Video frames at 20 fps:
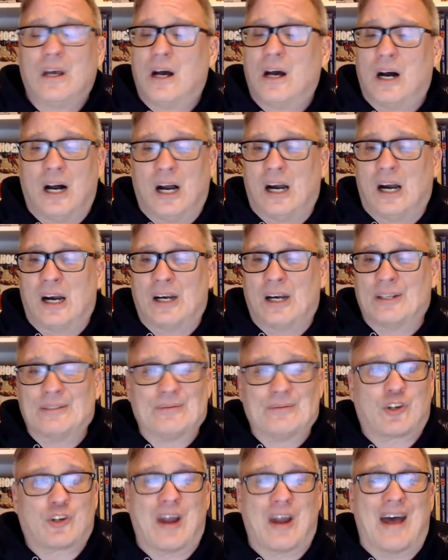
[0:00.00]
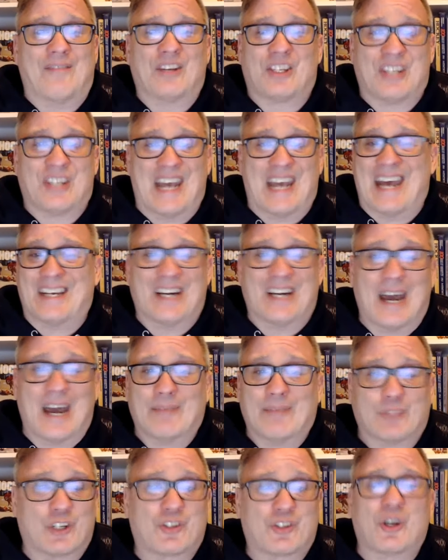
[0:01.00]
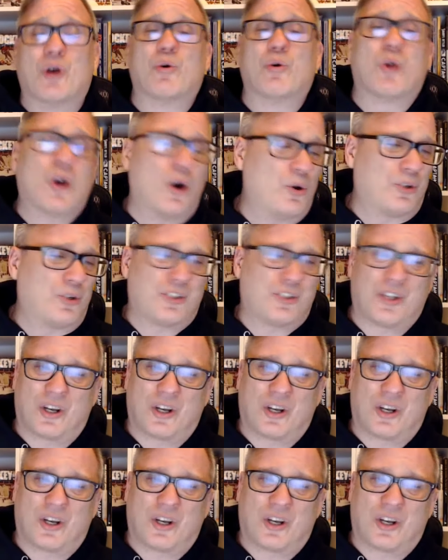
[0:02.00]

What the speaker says: Travis Sanheim just go coast